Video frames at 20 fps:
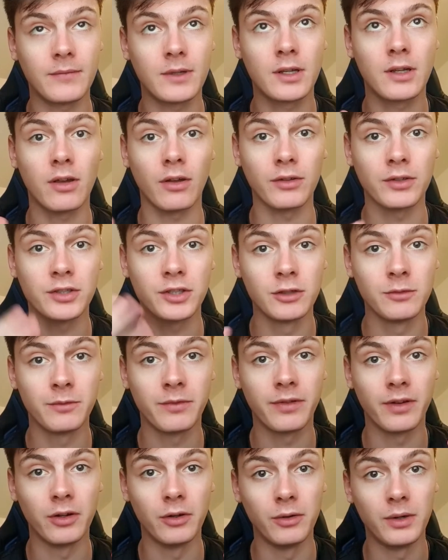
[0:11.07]
consume
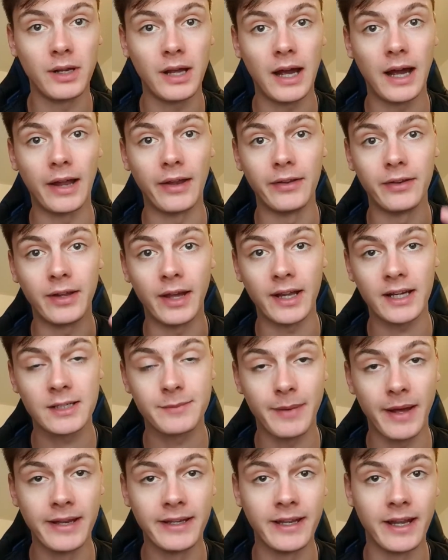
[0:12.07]
food and
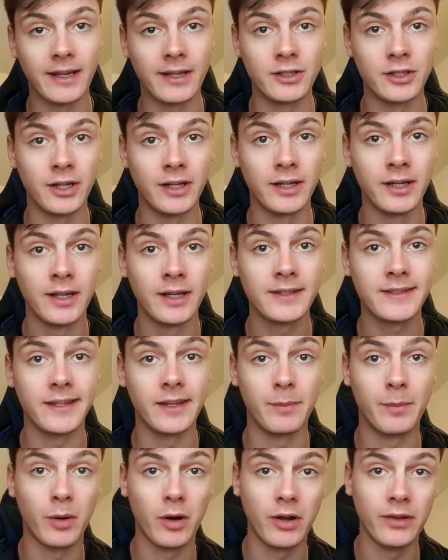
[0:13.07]
expend energy to the
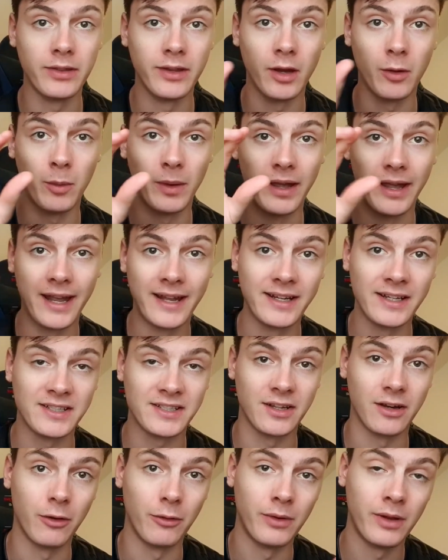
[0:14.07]
point that we're in a
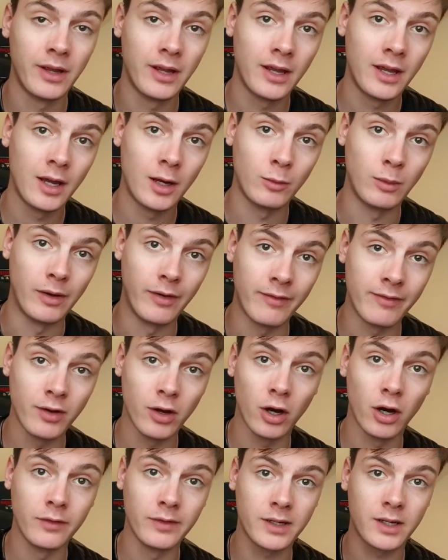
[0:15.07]
zone where we've
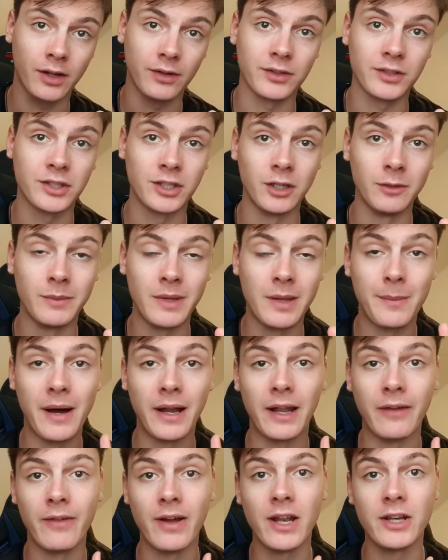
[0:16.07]
not overconsumed the
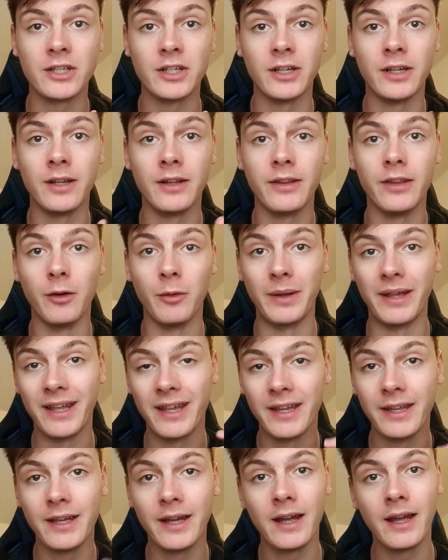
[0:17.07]
amount of energy that we
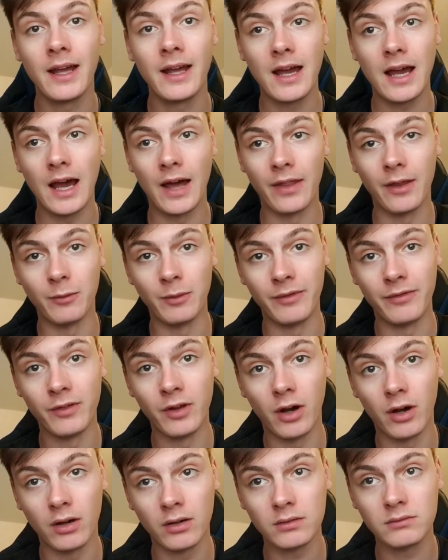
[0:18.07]
eat and that we've
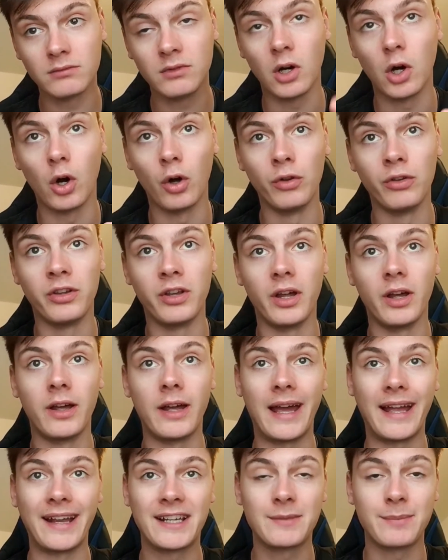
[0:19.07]
not
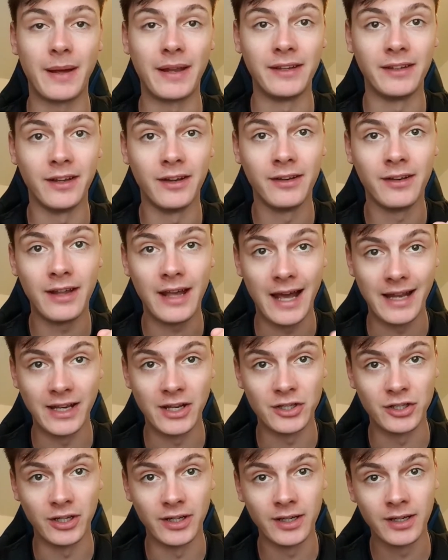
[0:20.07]
under-expended
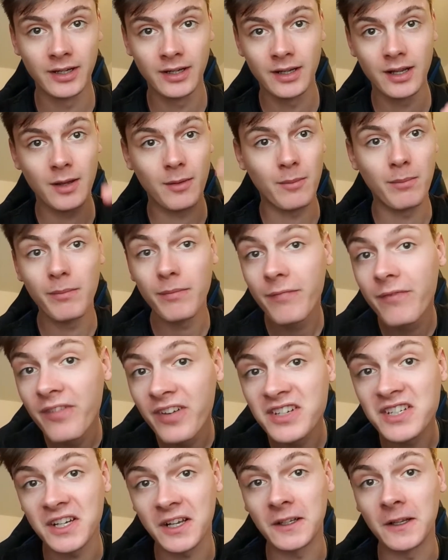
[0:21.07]
energy
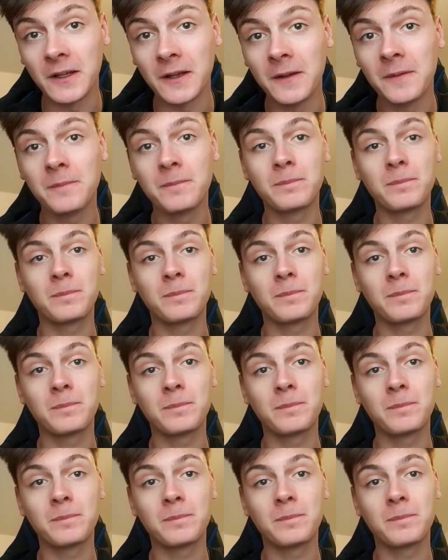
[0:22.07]
physically.